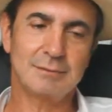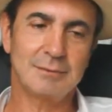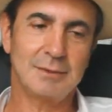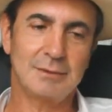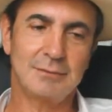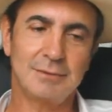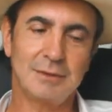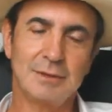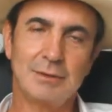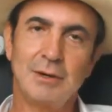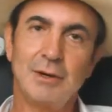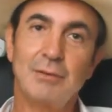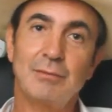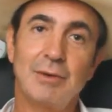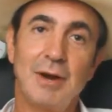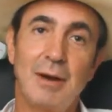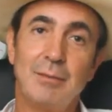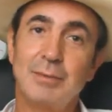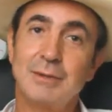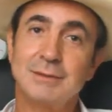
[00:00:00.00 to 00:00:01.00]
of the great
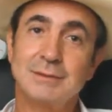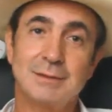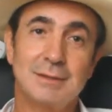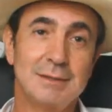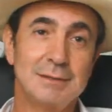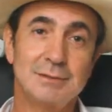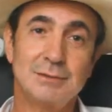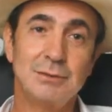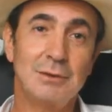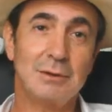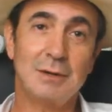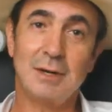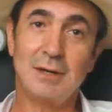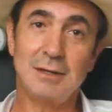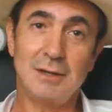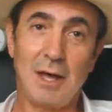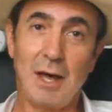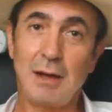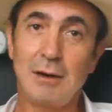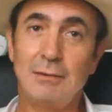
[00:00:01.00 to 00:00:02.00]
wrappers. There's not a
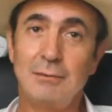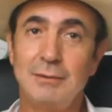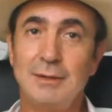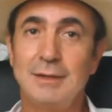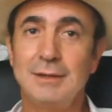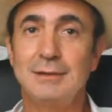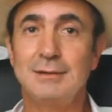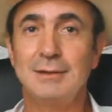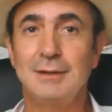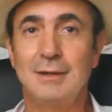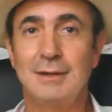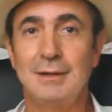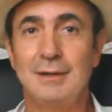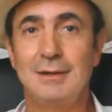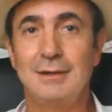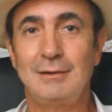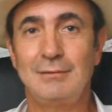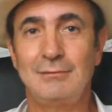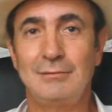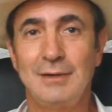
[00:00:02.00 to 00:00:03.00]
lot of it
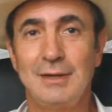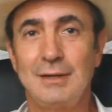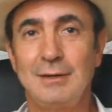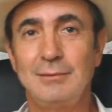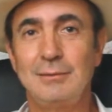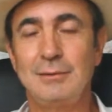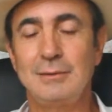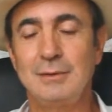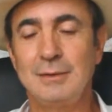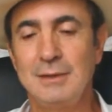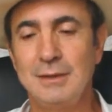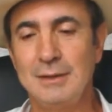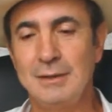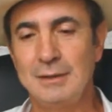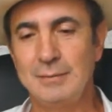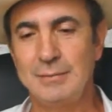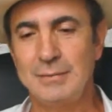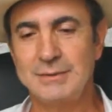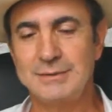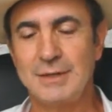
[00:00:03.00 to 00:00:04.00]
available.
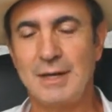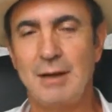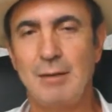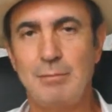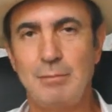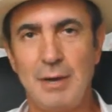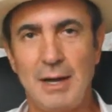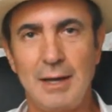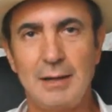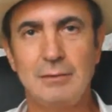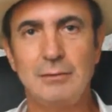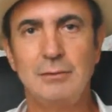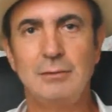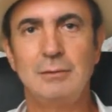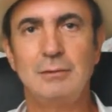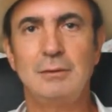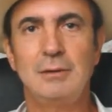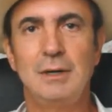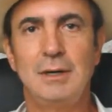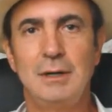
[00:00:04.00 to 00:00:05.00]
It's a
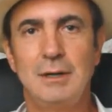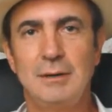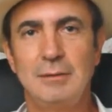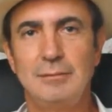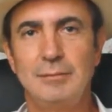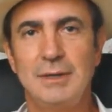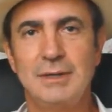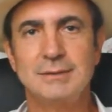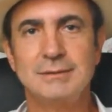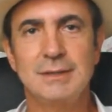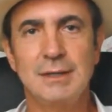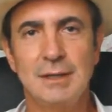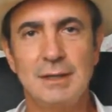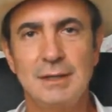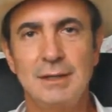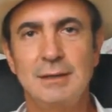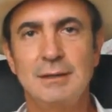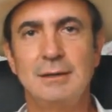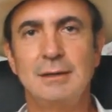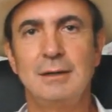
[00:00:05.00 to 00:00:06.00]
Habano,
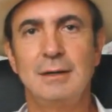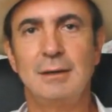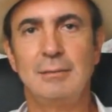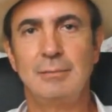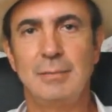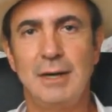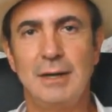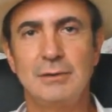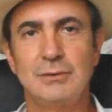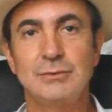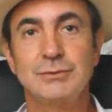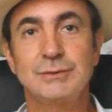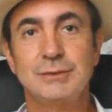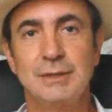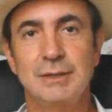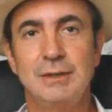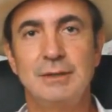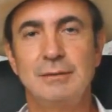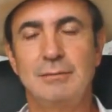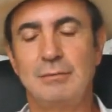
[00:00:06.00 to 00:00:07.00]
Brazilian Habano
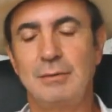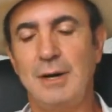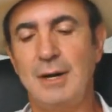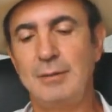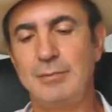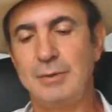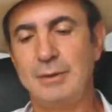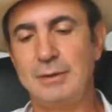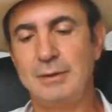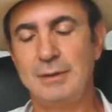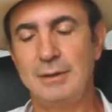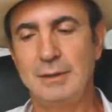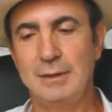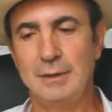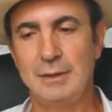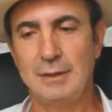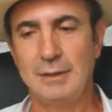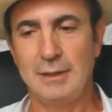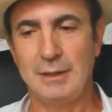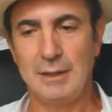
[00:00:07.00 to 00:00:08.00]
seed wrapper,
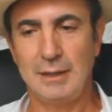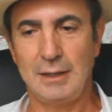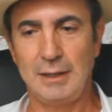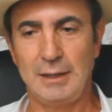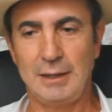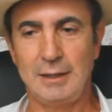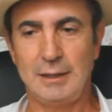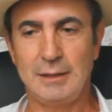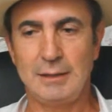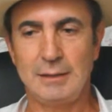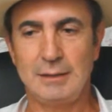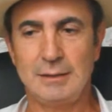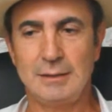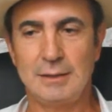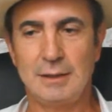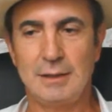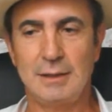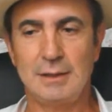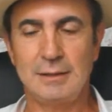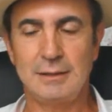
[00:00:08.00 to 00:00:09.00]
and
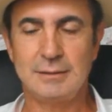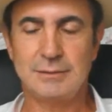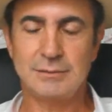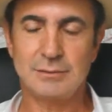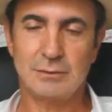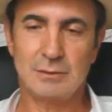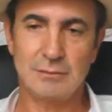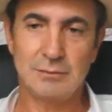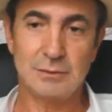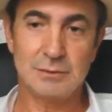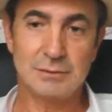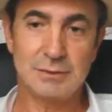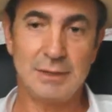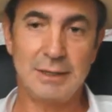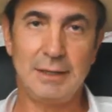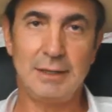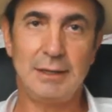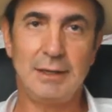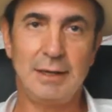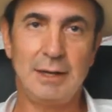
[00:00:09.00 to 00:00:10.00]
it's
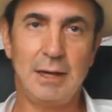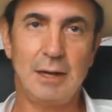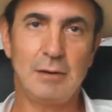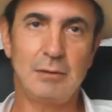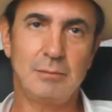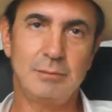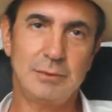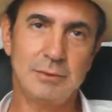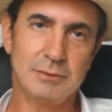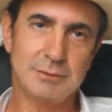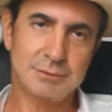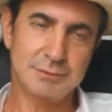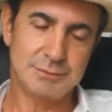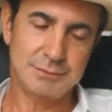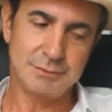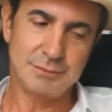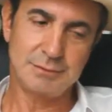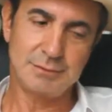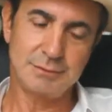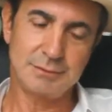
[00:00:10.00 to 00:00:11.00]
obviously ligero because
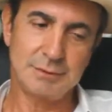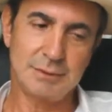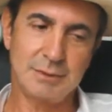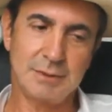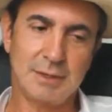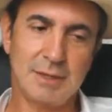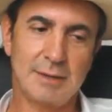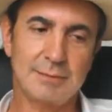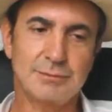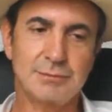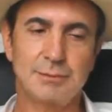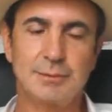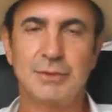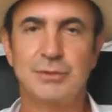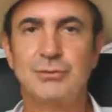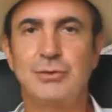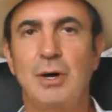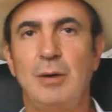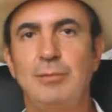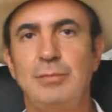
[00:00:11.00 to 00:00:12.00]
it comes from
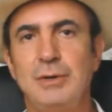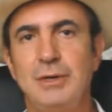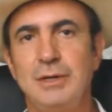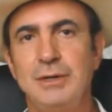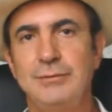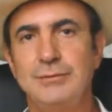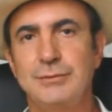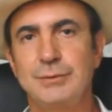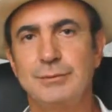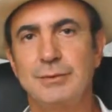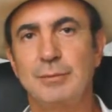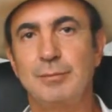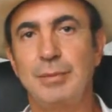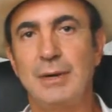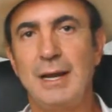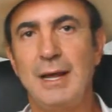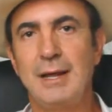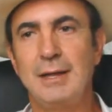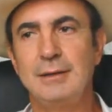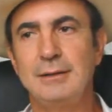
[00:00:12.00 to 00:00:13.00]
the top leaves of the
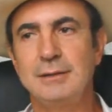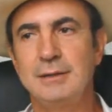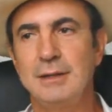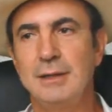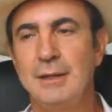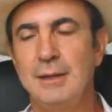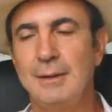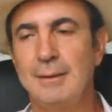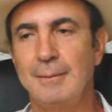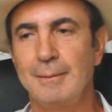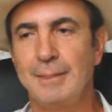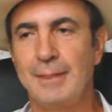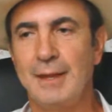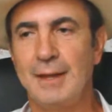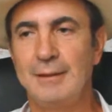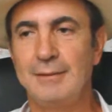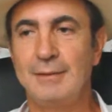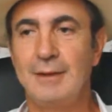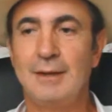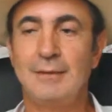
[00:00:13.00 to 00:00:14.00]
plant,
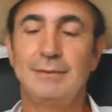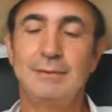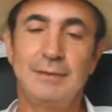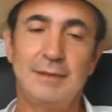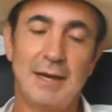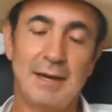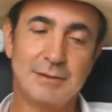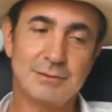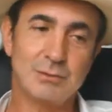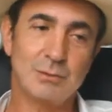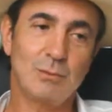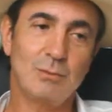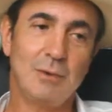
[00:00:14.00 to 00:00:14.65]
and that's